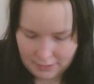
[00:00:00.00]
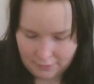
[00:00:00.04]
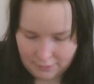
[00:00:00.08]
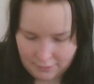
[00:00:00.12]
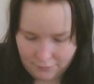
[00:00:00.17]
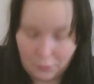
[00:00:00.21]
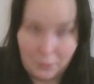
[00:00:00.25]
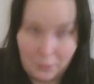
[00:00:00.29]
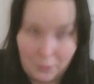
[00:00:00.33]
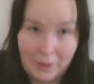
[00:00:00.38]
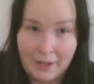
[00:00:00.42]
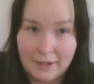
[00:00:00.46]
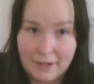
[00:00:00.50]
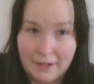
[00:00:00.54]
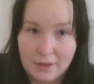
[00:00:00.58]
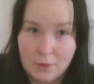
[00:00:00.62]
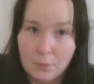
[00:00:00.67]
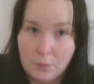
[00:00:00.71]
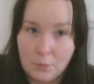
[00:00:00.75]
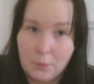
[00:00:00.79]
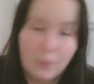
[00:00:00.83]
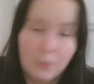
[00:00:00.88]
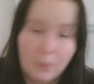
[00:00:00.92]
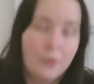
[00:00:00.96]
for like
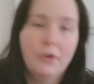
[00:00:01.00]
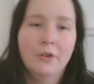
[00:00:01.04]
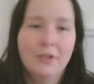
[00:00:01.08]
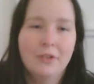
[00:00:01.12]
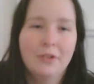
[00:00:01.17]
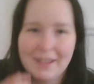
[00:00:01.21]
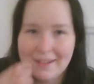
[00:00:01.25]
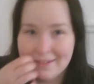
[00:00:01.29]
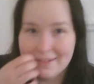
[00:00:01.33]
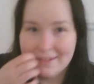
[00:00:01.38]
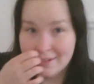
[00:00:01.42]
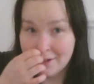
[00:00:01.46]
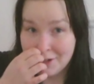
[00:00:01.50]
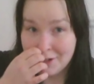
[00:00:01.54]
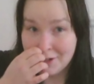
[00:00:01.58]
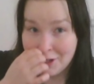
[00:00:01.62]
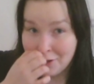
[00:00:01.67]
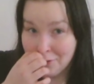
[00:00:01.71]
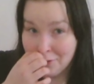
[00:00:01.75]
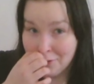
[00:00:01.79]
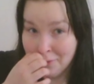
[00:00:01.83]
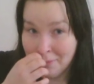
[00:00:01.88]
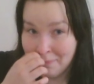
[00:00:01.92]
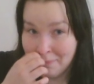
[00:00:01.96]
the work
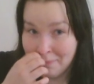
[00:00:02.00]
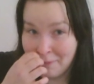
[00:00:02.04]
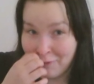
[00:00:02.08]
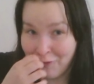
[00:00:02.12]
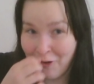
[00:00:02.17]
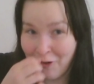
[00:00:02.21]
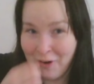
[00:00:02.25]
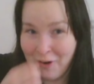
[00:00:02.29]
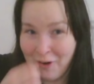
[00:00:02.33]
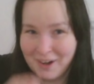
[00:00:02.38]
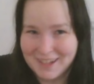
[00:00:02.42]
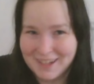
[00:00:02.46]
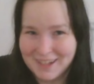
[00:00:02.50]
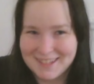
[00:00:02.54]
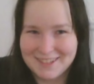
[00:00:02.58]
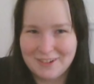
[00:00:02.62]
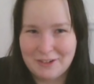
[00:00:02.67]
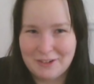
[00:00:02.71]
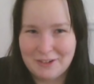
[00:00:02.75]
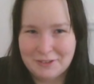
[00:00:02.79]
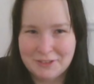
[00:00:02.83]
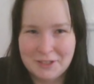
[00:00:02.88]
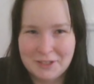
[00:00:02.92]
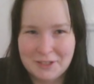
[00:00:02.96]
interview before I
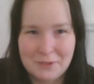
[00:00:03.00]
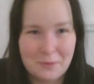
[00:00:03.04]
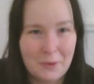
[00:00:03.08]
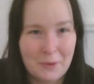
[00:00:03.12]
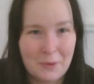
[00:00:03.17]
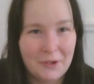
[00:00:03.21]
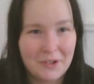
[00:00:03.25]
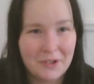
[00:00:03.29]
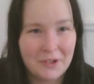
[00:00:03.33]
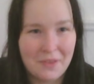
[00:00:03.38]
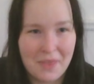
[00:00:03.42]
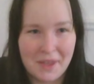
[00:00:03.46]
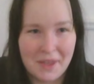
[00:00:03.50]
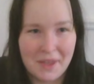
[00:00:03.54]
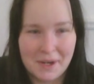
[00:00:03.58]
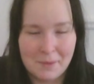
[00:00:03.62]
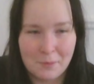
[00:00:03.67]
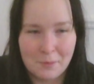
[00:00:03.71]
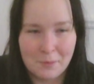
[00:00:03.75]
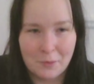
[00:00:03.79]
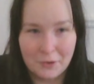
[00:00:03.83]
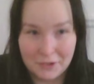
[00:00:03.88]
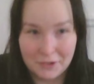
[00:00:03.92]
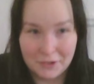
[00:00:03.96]
started the work that
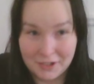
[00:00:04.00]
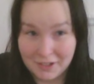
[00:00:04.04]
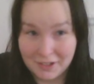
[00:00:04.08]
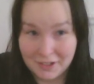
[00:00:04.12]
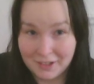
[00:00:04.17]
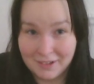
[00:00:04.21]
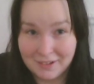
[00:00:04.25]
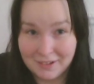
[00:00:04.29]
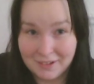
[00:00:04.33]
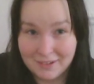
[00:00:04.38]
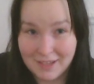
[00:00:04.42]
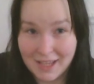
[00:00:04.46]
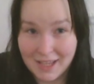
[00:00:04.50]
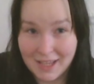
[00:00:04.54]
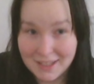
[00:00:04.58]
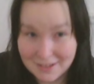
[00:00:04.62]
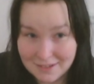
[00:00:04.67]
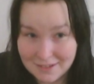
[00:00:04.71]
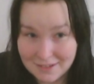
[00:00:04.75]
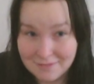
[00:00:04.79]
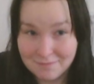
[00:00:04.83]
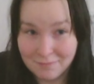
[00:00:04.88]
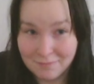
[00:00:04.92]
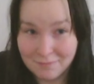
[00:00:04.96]
I'm working at
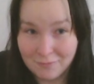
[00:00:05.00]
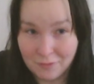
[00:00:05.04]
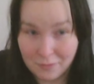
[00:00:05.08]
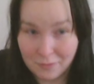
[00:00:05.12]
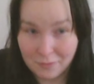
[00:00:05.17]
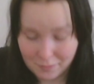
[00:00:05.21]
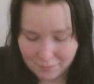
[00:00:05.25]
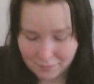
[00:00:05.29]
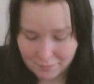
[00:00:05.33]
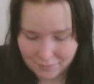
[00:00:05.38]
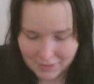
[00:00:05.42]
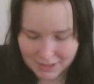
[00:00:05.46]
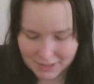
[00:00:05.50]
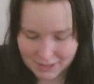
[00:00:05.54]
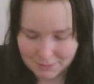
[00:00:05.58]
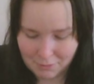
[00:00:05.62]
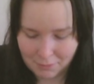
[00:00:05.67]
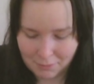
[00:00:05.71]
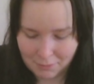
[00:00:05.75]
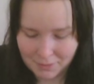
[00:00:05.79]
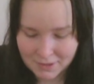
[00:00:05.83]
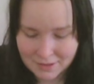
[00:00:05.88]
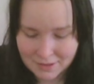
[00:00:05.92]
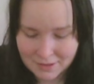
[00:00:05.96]
the
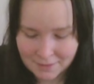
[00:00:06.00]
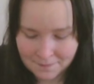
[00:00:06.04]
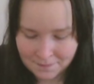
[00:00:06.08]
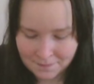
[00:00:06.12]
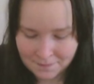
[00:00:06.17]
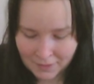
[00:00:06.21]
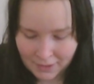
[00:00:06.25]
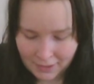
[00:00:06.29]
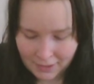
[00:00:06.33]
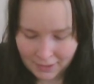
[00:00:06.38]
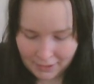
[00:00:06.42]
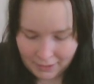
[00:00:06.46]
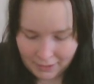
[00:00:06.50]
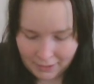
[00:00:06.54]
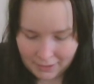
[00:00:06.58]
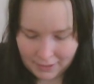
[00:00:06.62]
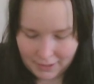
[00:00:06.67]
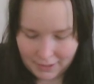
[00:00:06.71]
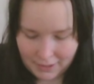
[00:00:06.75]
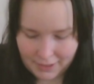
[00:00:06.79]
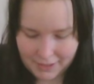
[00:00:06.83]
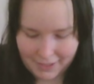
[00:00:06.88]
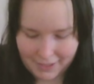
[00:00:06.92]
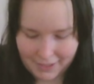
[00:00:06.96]
moment,
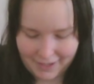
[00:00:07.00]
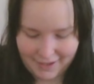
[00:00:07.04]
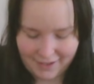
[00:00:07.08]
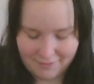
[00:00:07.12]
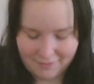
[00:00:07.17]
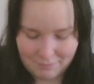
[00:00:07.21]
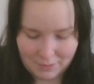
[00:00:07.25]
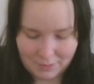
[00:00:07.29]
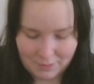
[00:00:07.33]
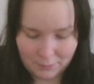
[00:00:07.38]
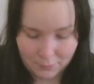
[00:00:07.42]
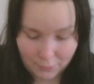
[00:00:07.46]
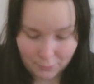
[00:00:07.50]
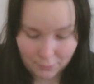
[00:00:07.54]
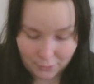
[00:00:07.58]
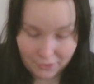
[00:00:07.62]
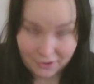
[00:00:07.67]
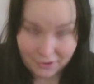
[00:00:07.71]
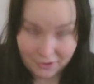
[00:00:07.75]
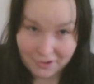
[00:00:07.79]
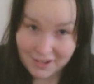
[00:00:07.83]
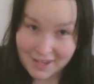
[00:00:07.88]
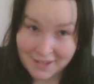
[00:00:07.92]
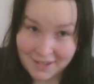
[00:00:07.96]
and I have been
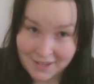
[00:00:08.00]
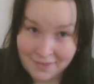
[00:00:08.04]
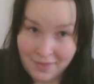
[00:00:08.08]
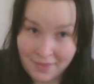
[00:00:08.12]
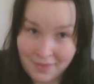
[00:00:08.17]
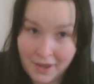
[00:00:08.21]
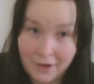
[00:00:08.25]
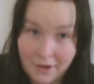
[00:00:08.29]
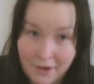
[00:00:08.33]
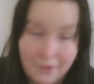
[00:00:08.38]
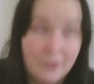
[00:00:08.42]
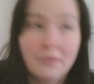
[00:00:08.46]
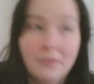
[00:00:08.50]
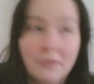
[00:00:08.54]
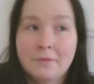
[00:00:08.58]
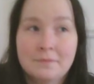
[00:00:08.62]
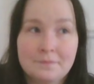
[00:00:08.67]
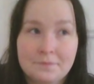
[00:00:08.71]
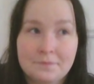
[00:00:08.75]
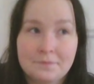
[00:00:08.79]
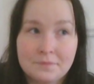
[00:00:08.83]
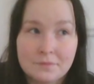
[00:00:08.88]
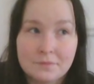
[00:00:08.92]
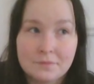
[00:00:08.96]
working there
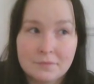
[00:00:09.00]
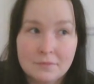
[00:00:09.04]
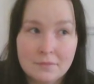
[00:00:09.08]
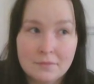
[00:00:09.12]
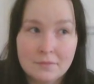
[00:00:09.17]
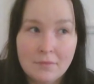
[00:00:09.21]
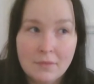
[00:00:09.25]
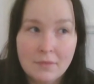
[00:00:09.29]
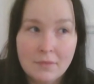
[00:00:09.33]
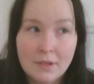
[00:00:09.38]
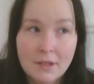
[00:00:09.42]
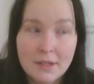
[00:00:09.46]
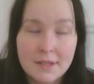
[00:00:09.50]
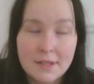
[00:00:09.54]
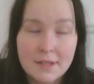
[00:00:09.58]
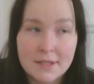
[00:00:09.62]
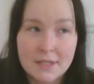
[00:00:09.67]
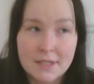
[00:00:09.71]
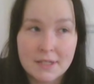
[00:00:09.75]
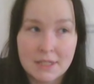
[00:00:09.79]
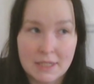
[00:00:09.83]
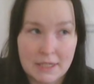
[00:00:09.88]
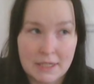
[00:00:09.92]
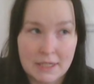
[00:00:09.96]

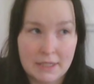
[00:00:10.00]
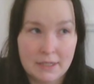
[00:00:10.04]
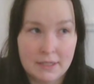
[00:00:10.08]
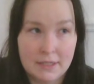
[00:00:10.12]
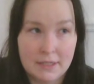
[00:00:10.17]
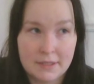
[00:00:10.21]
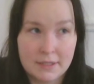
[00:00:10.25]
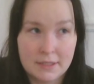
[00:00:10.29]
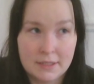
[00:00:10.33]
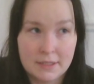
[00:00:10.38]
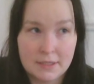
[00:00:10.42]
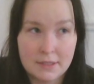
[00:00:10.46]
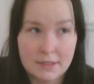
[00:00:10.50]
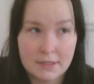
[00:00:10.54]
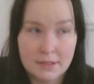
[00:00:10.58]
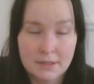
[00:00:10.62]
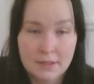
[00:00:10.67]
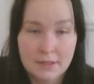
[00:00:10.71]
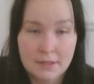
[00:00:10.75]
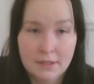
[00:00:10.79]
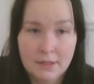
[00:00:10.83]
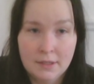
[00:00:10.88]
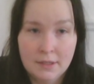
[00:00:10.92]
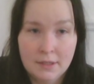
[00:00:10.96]
since
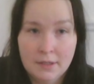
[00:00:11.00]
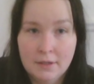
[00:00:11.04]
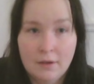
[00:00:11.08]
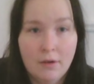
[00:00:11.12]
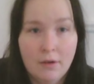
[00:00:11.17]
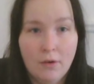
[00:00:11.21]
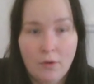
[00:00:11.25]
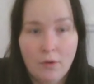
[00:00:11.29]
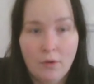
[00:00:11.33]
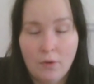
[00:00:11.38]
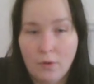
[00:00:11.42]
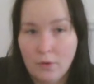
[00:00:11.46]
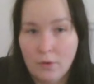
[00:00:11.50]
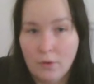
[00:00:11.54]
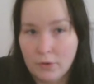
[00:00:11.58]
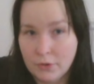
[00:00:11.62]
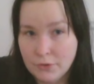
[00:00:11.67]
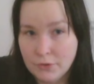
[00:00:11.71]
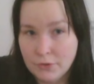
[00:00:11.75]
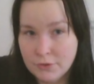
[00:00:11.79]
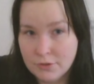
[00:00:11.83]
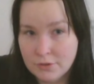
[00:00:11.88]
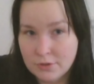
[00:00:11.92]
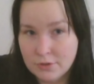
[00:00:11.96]

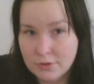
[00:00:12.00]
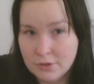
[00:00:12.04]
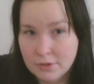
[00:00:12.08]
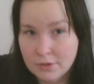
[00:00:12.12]
August